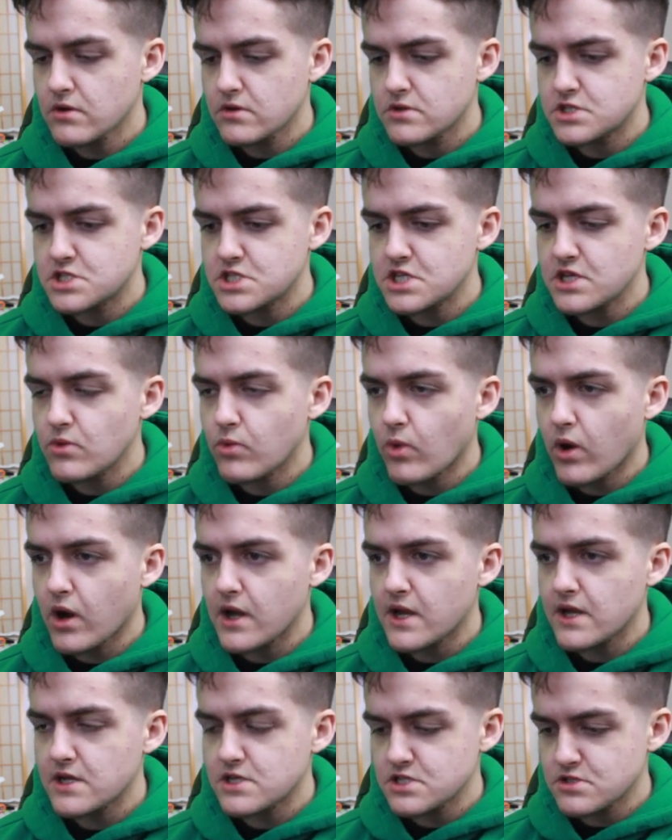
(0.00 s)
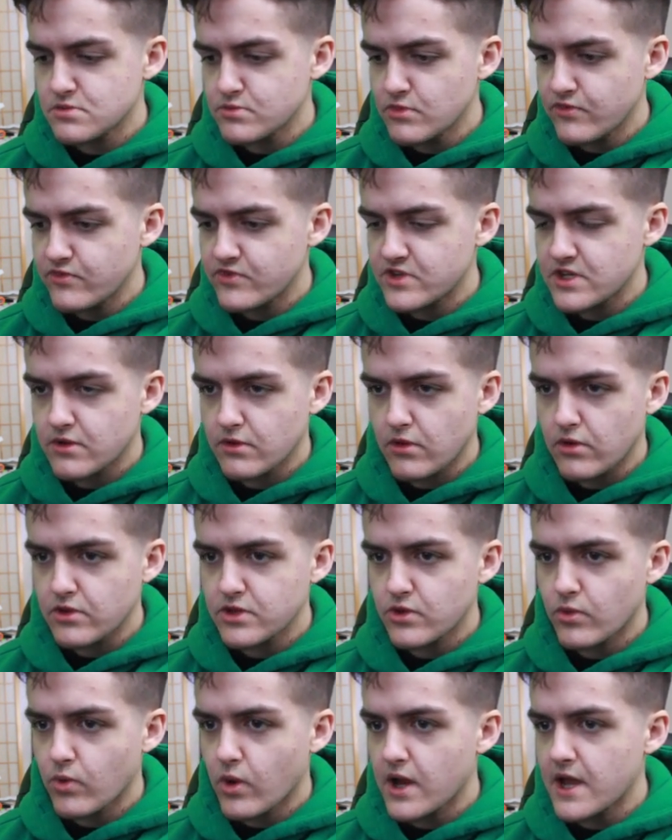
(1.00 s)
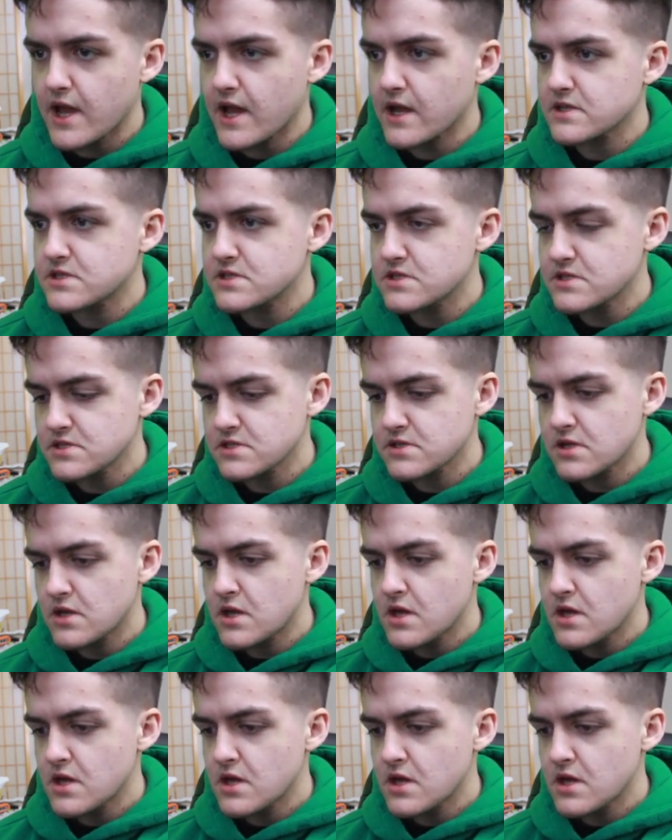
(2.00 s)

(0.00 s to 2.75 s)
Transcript: GY, I just moved it along the Y-axis,